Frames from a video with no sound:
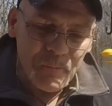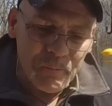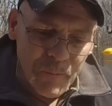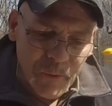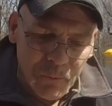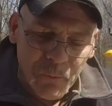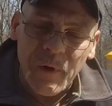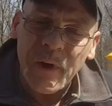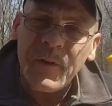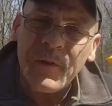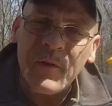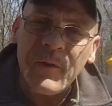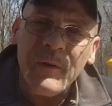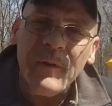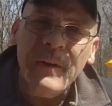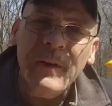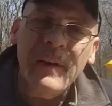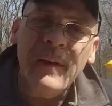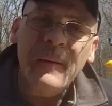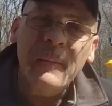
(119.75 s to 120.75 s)

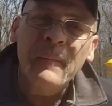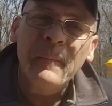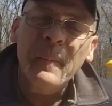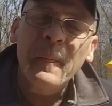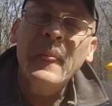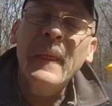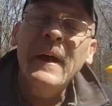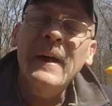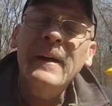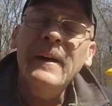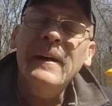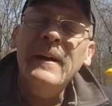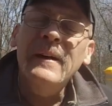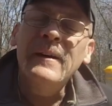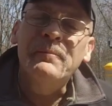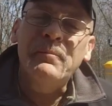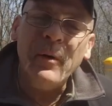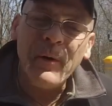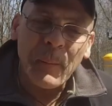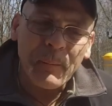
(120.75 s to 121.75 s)
recently, he
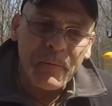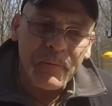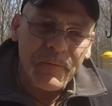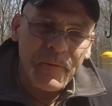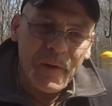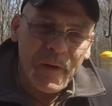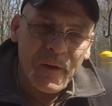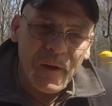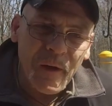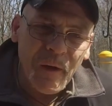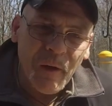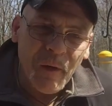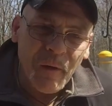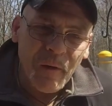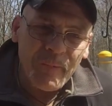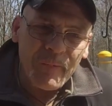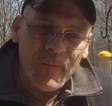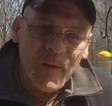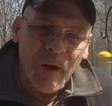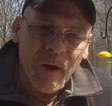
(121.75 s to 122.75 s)
put up a video
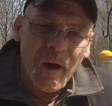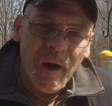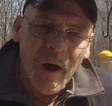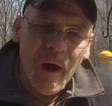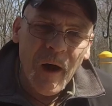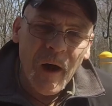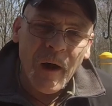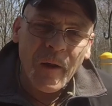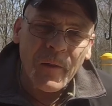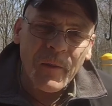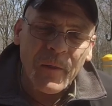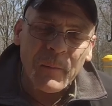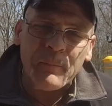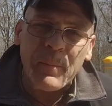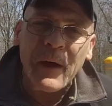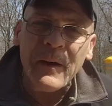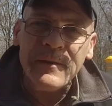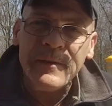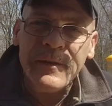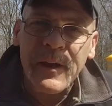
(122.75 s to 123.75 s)
on the
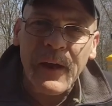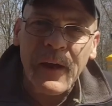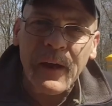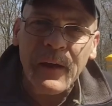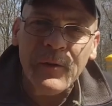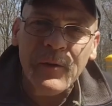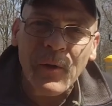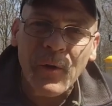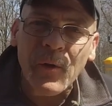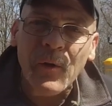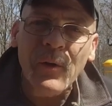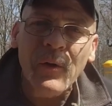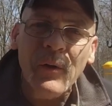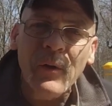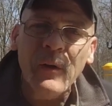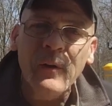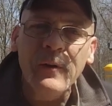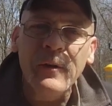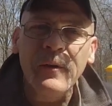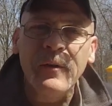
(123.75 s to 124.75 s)
best handle
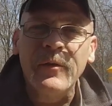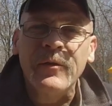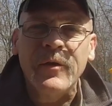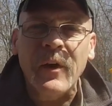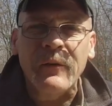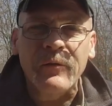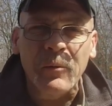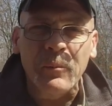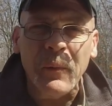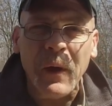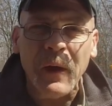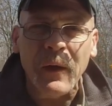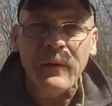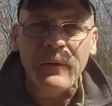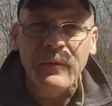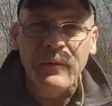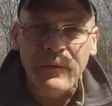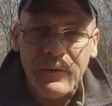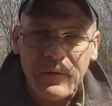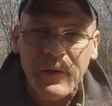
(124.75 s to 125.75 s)
he's ever made
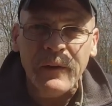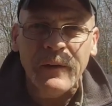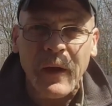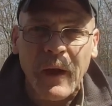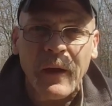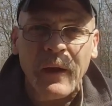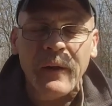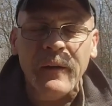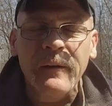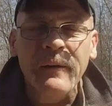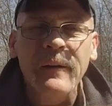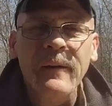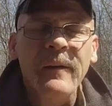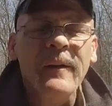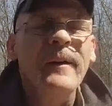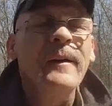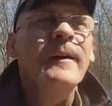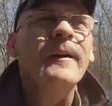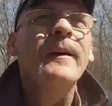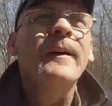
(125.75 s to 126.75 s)
today.
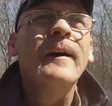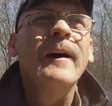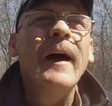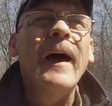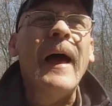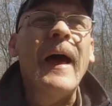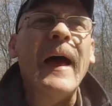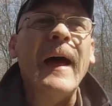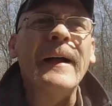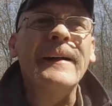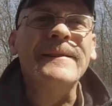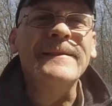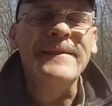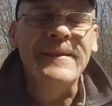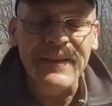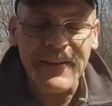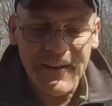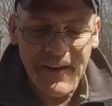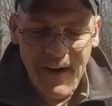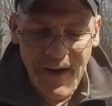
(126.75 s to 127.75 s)

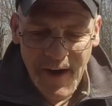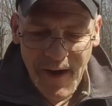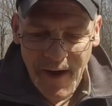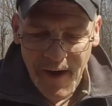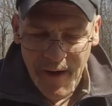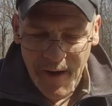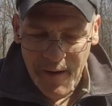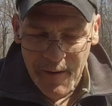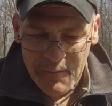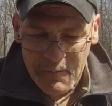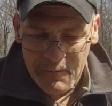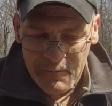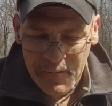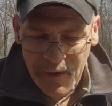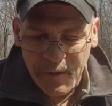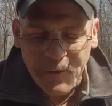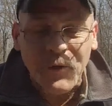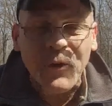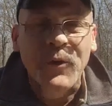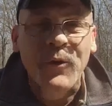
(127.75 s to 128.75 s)
And
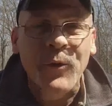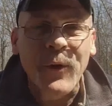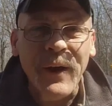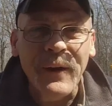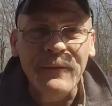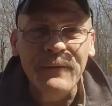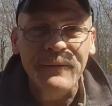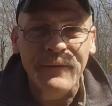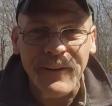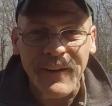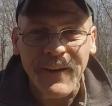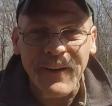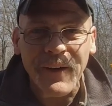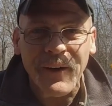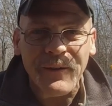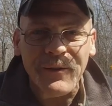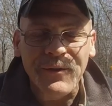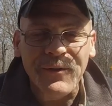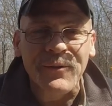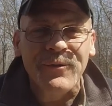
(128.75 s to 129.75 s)
it's a great
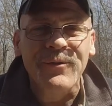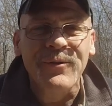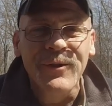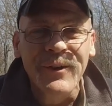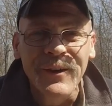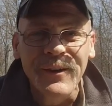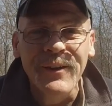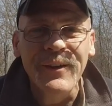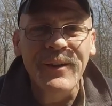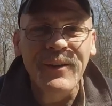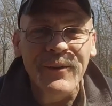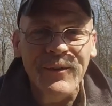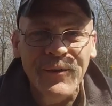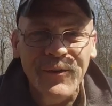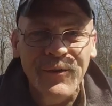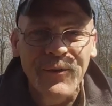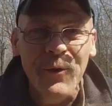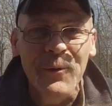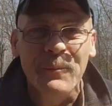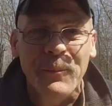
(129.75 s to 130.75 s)
video. It's a really
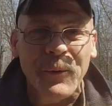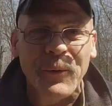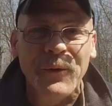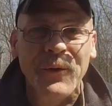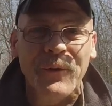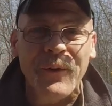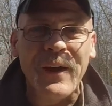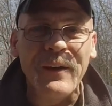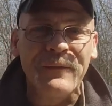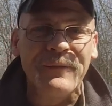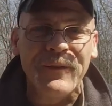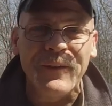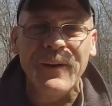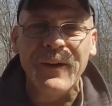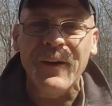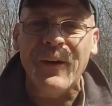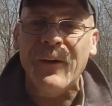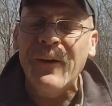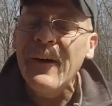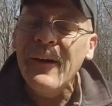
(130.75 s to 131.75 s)
super great
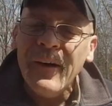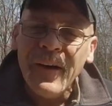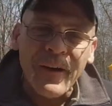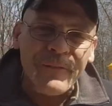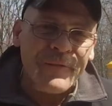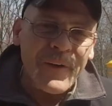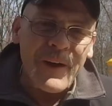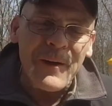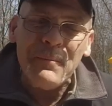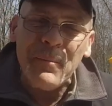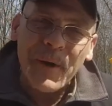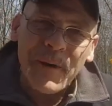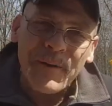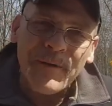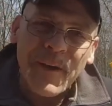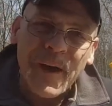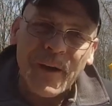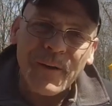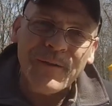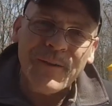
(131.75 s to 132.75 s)
video. If anybody's
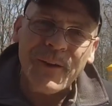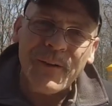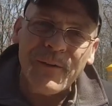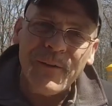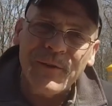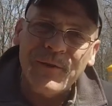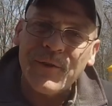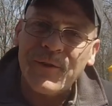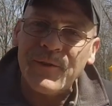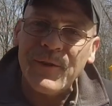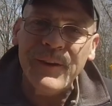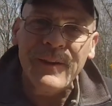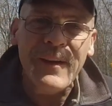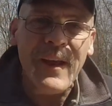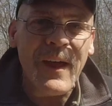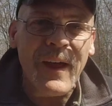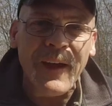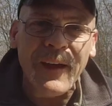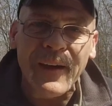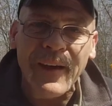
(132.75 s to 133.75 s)
out there interested in
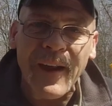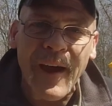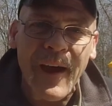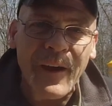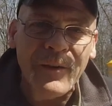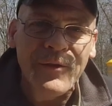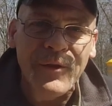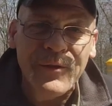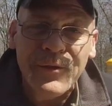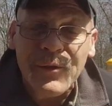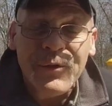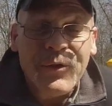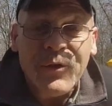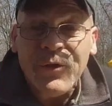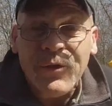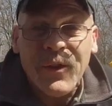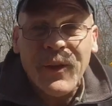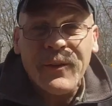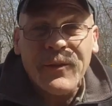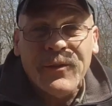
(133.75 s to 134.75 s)
hanging axes or
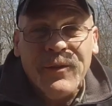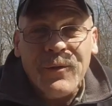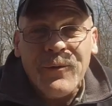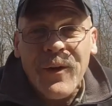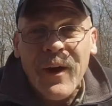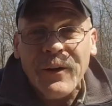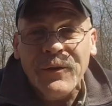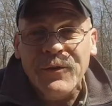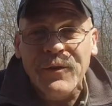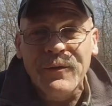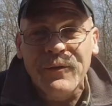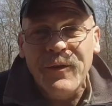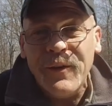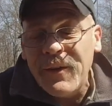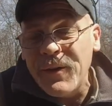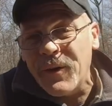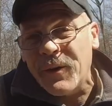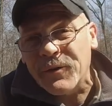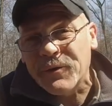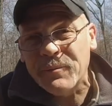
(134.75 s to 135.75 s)
just likes to watch the
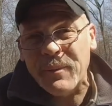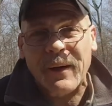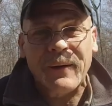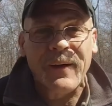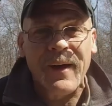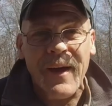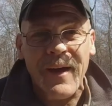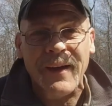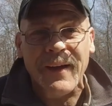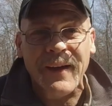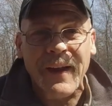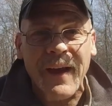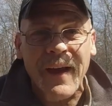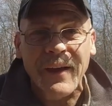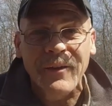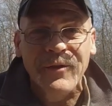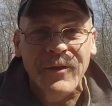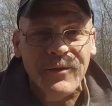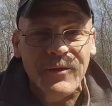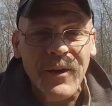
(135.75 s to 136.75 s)
videos about hanging
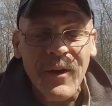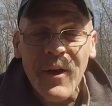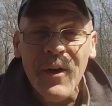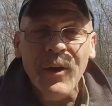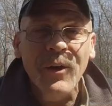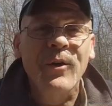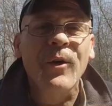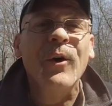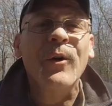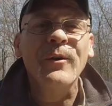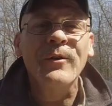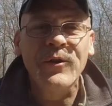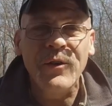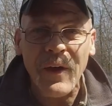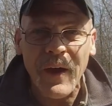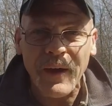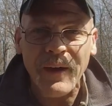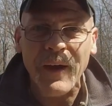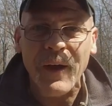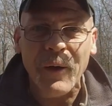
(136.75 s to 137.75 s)
axes, go
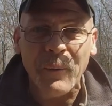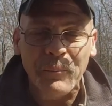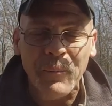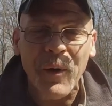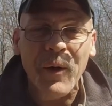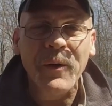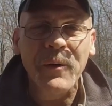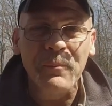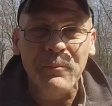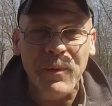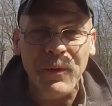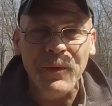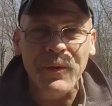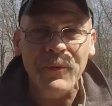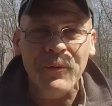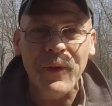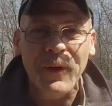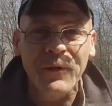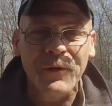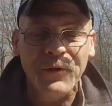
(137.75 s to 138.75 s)
check out Buck and Billy
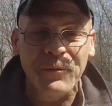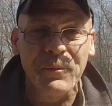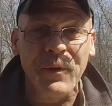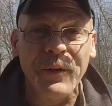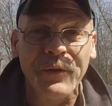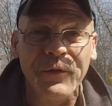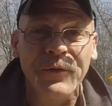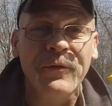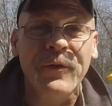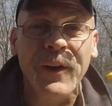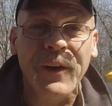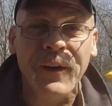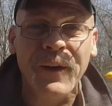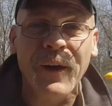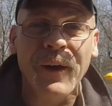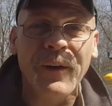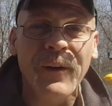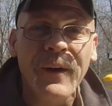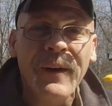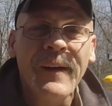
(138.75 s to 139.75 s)
Ray Smith's
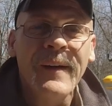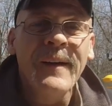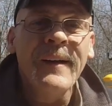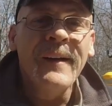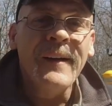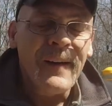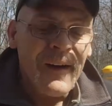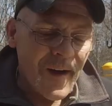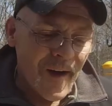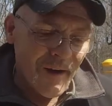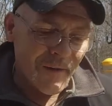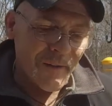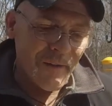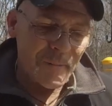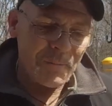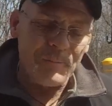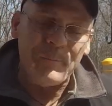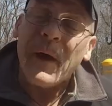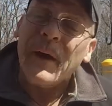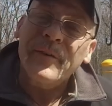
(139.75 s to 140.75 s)
video on the
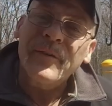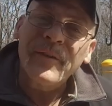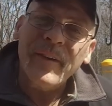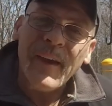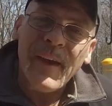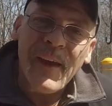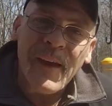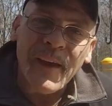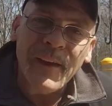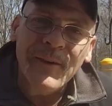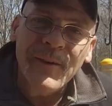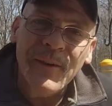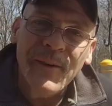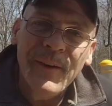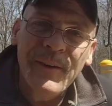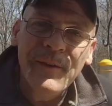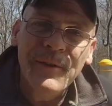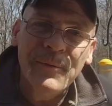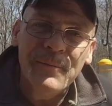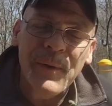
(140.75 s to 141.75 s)
best handle
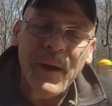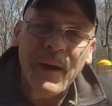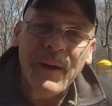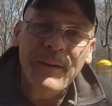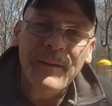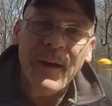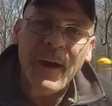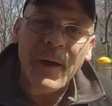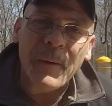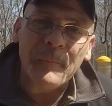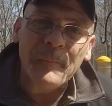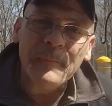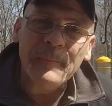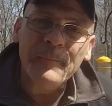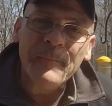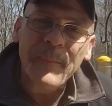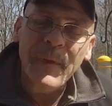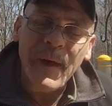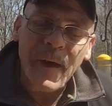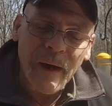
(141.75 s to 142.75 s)
he's made yet.
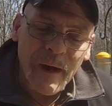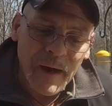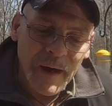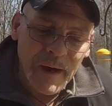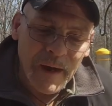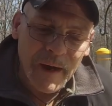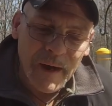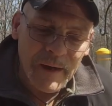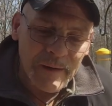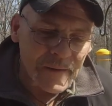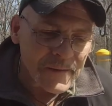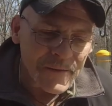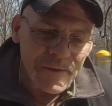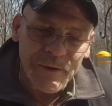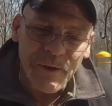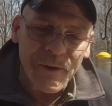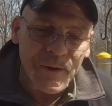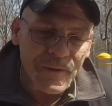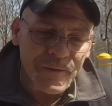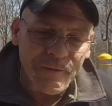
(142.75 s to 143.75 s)

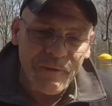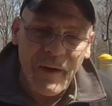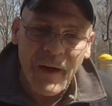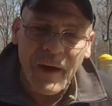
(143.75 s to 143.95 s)
You're gonna